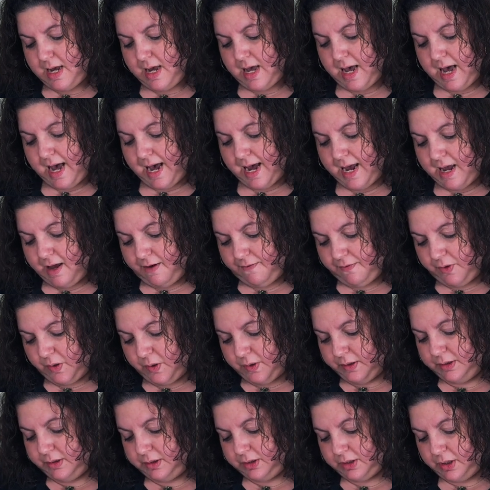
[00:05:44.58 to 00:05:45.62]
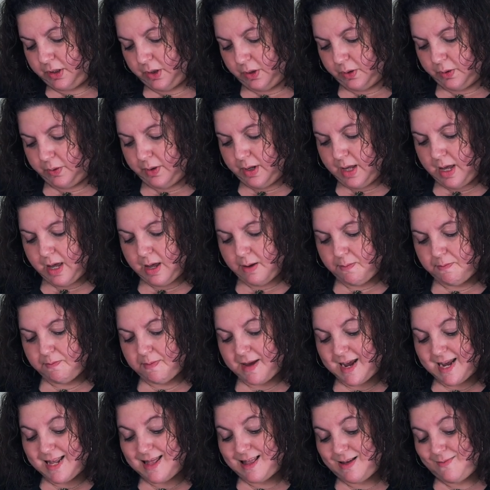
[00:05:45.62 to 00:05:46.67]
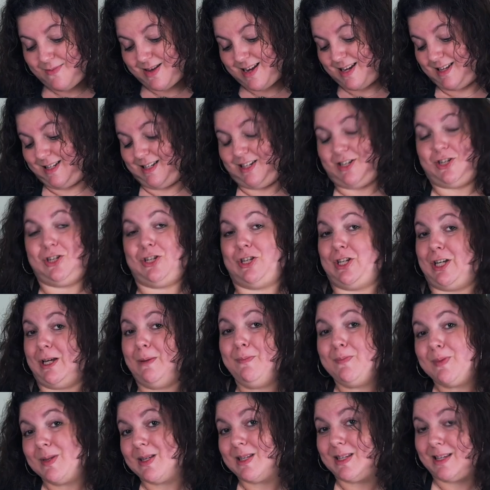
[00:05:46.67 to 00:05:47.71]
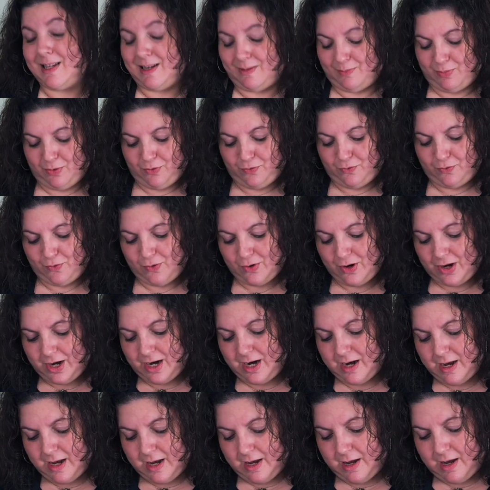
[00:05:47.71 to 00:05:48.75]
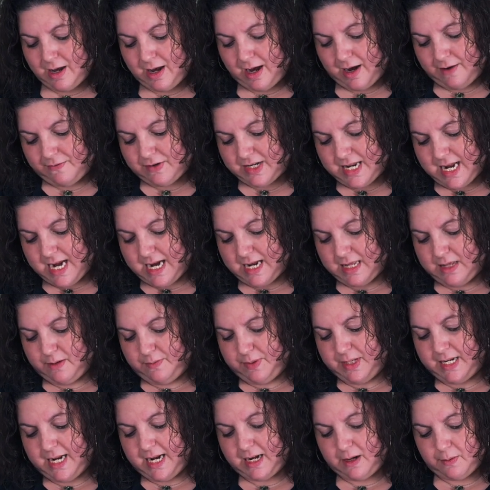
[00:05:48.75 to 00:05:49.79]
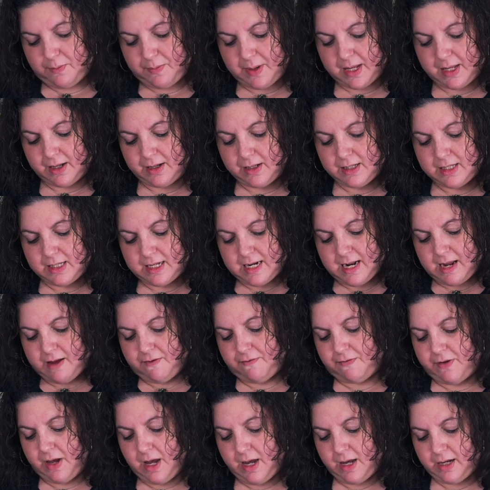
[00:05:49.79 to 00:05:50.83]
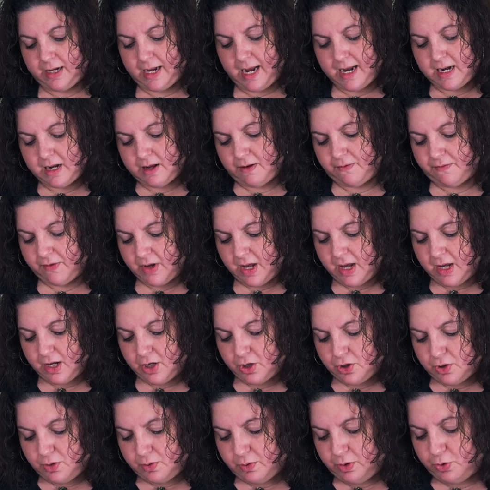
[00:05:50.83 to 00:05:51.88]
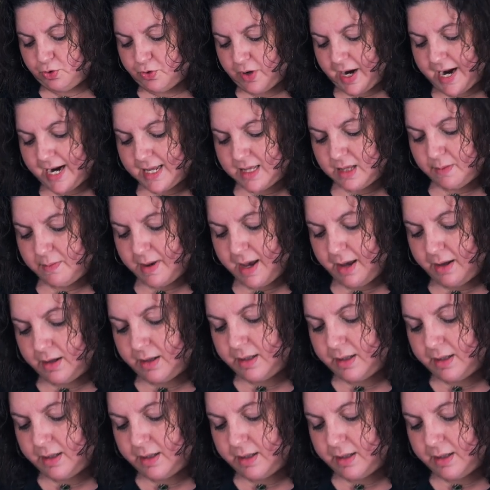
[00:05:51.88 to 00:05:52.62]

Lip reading: I have also made them into chips before. I've taken the potato peels and I've kind of dried them out a